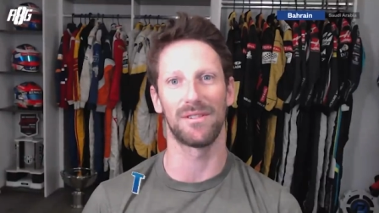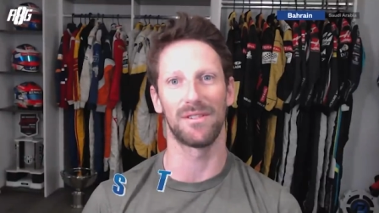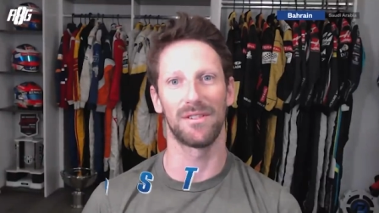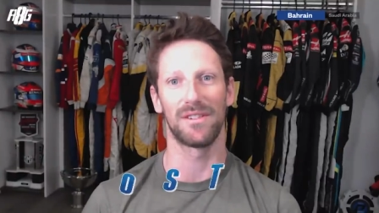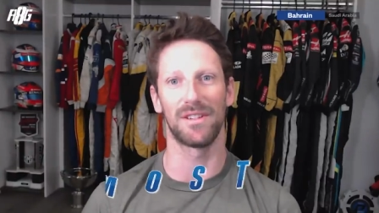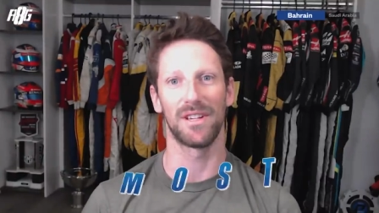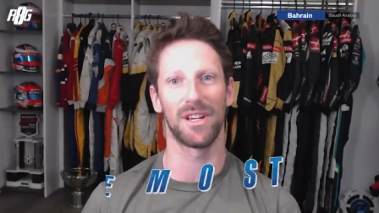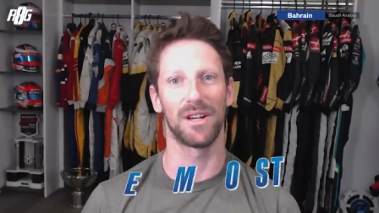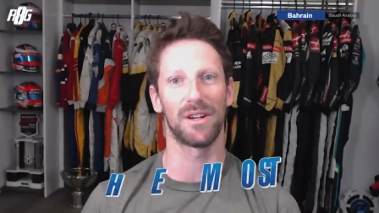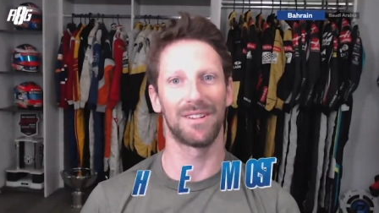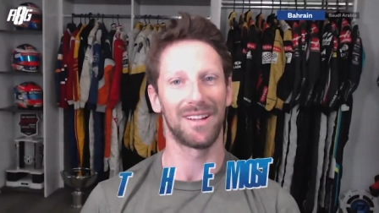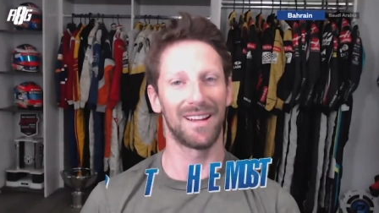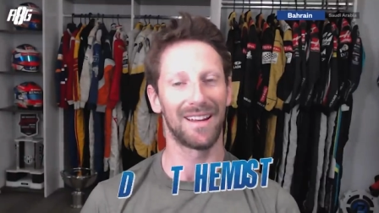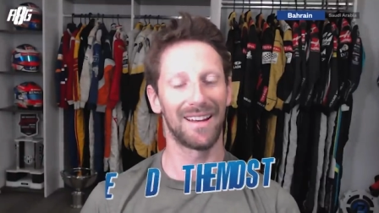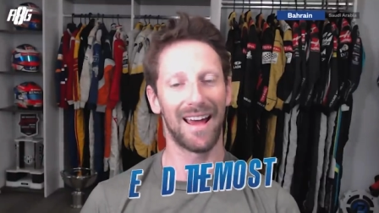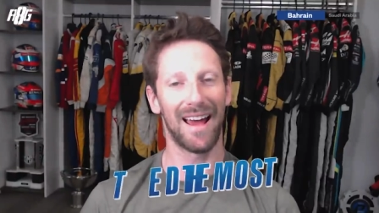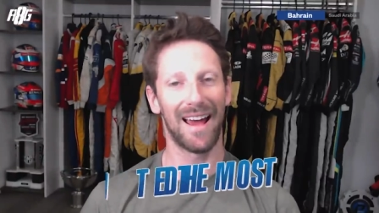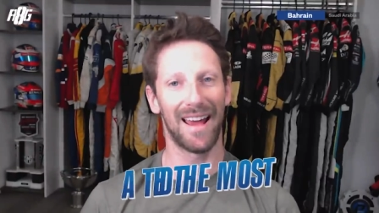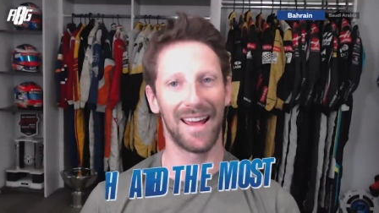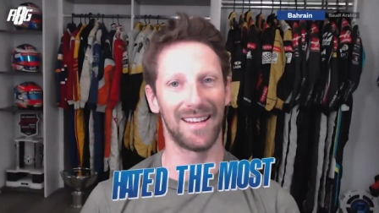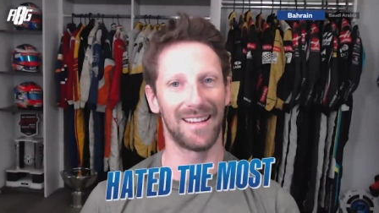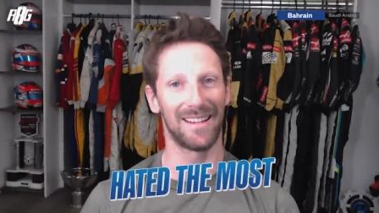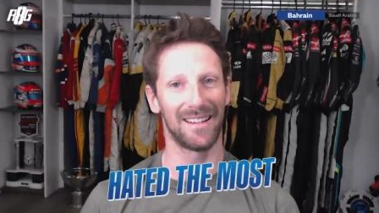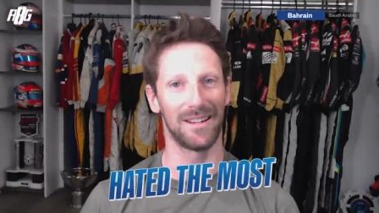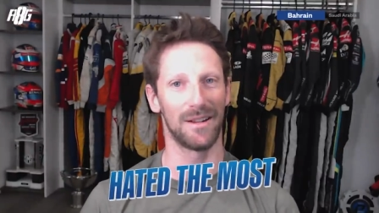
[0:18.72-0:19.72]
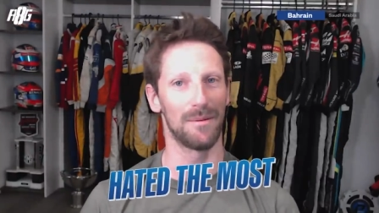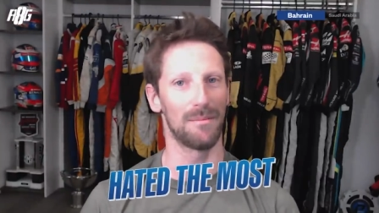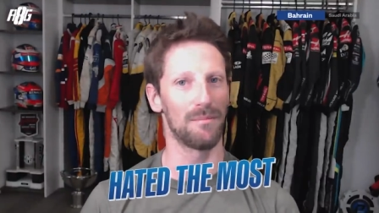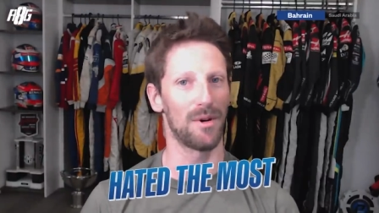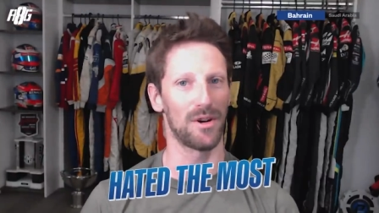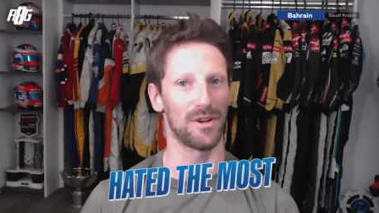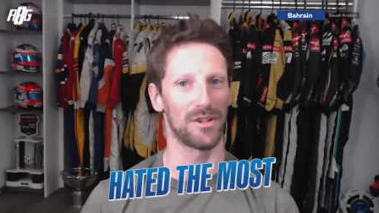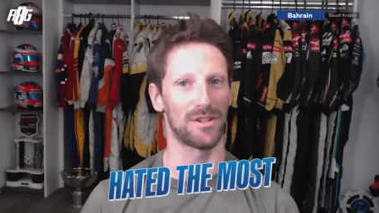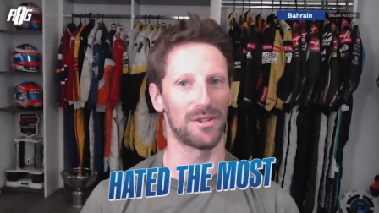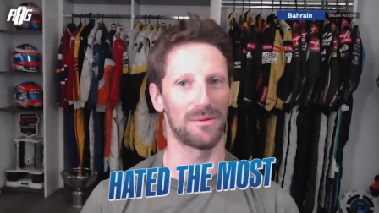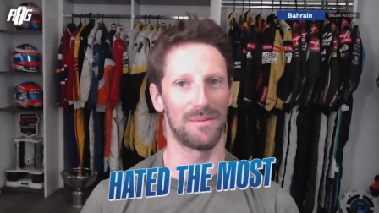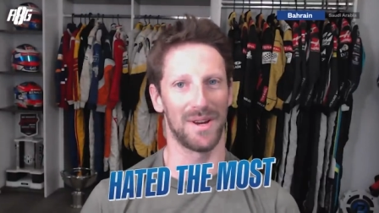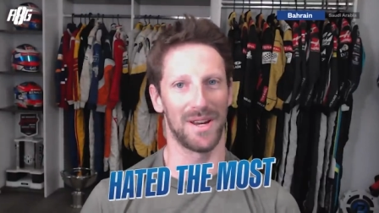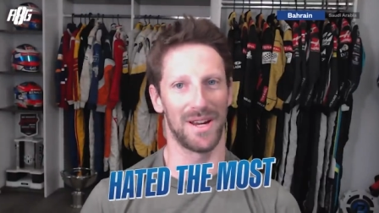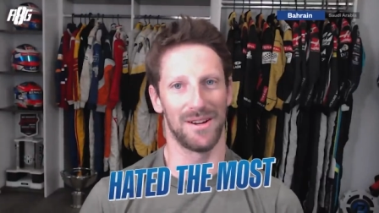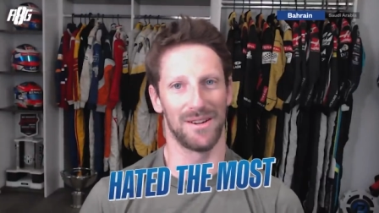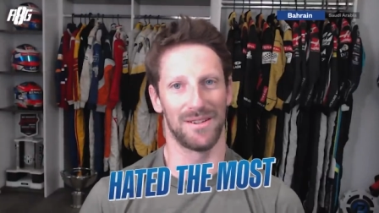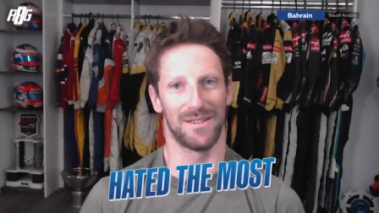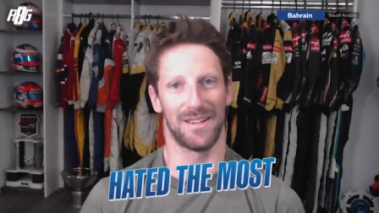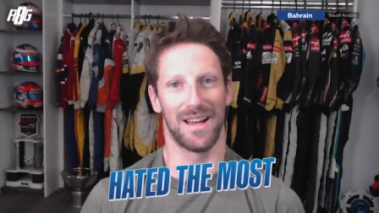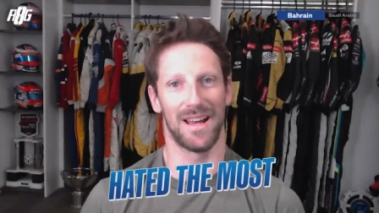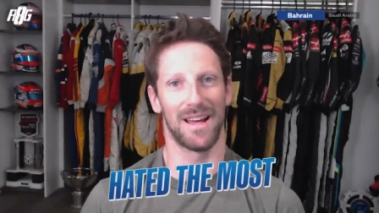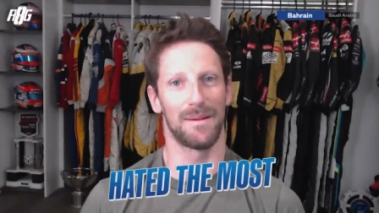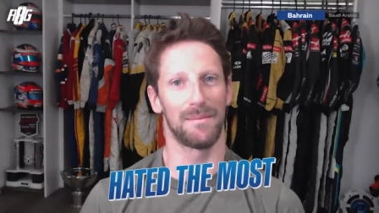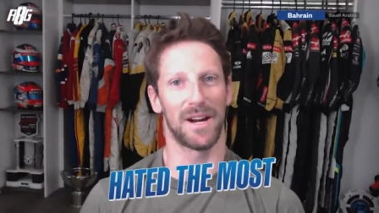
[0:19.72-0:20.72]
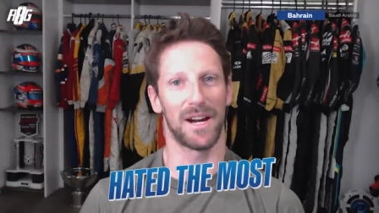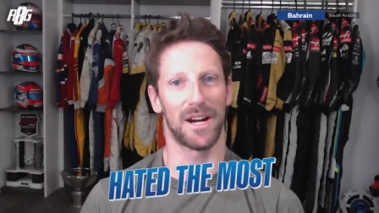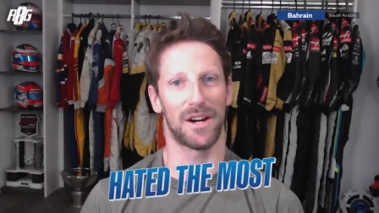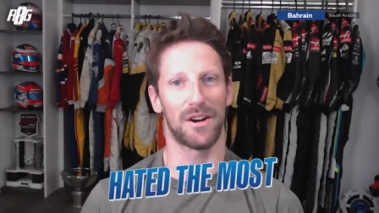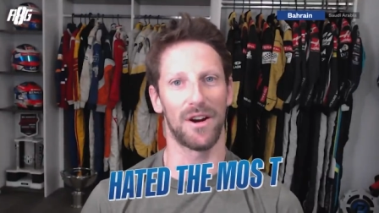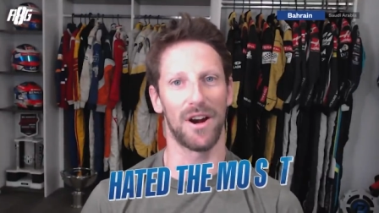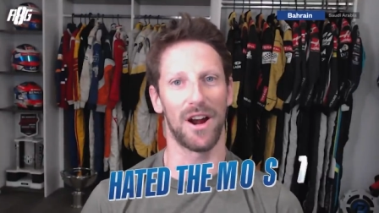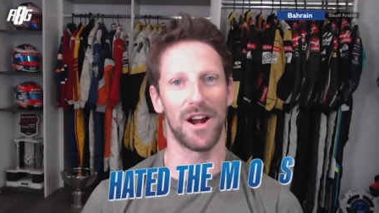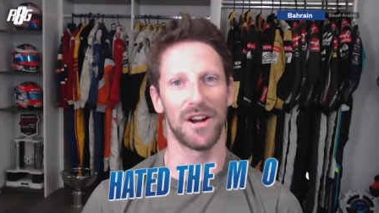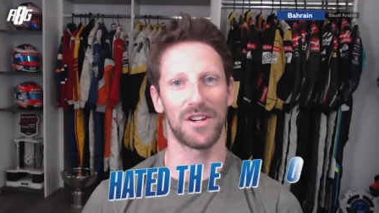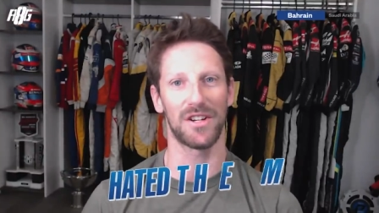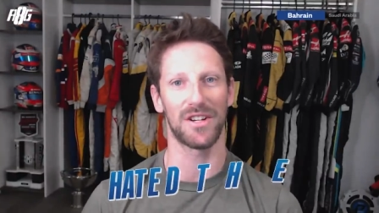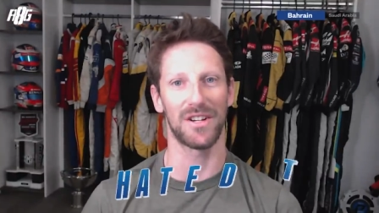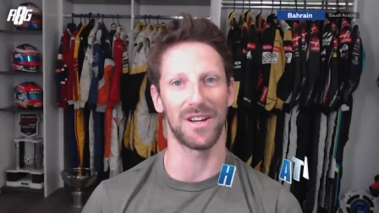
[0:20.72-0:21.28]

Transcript: circuit that I hated the most because I had my crash